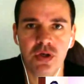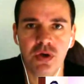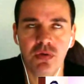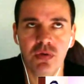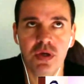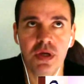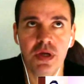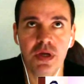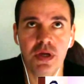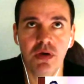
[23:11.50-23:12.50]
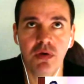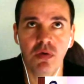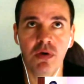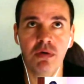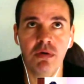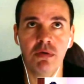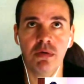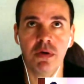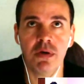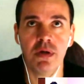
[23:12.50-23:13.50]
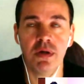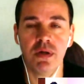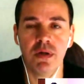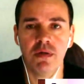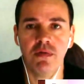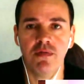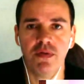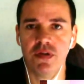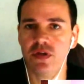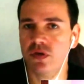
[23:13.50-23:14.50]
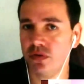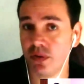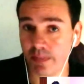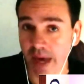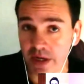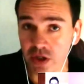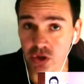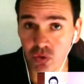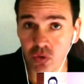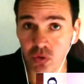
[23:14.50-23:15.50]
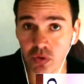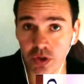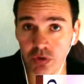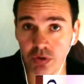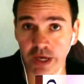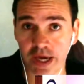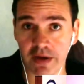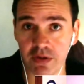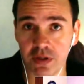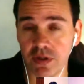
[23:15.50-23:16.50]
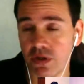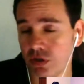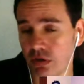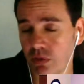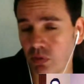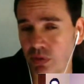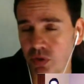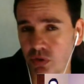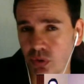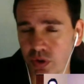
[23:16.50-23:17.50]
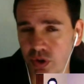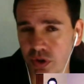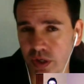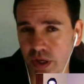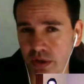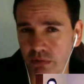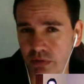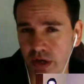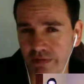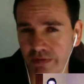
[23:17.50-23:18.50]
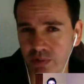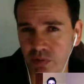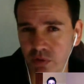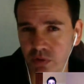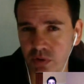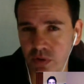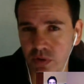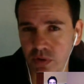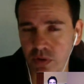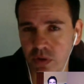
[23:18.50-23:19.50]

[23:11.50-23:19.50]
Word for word: So in order to manage your accounts, sorry, what was your question again regarding FreshBooks?